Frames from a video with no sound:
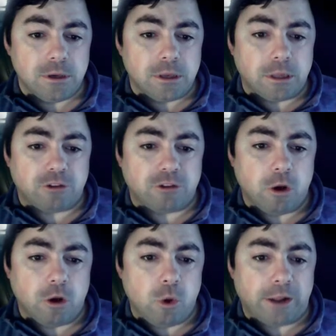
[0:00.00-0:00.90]
Let's
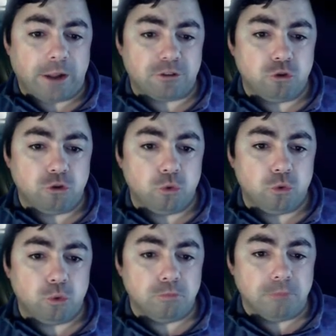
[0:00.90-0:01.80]
go out
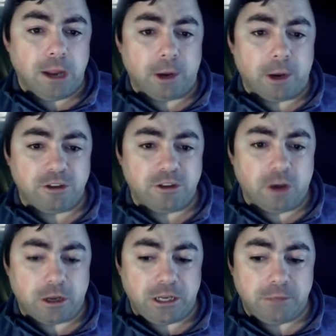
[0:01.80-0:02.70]
to, how about
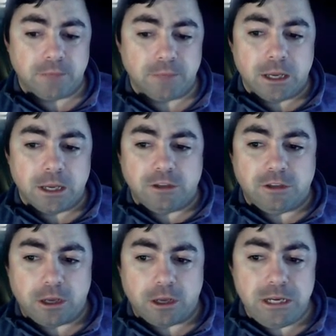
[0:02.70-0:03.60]
Kentucky?
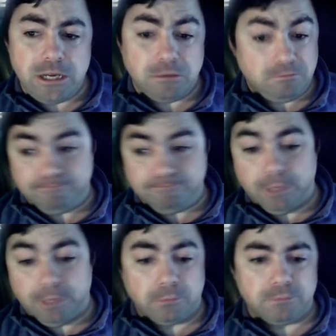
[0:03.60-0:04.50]
Kentucky,
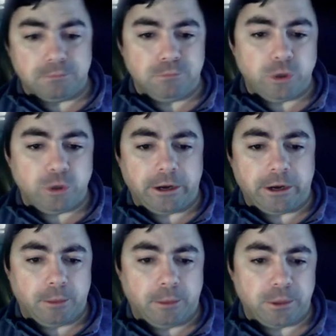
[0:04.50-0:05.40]
well, no data
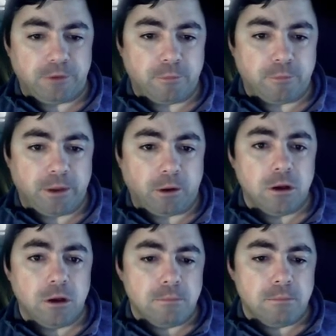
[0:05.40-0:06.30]
coming in from there.
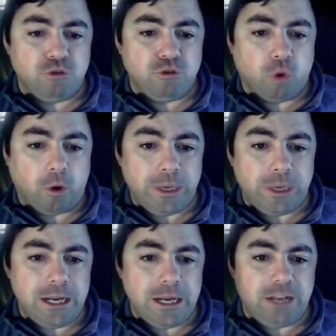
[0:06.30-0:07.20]
Missouri, we
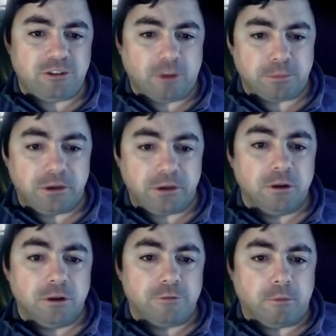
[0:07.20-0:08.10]
need something
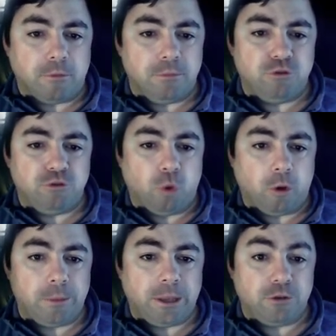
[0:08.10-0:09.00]
from Missouri
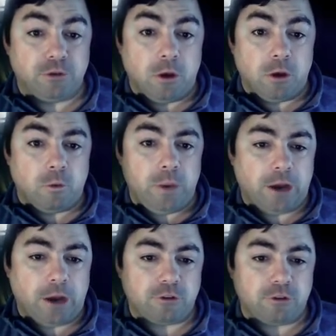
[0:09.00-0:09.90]
because we
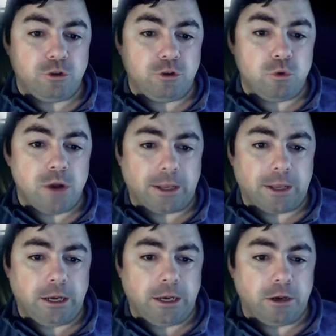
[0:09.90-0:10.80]
honestly do not
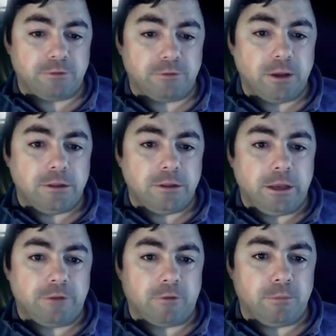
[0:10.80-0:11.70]
get enough
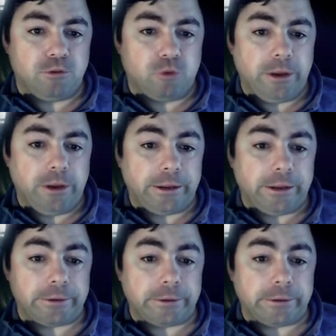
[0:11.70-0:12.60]
data from Missouri
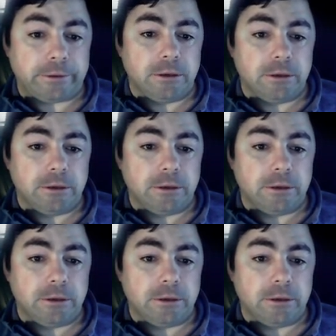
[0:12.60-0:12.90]
and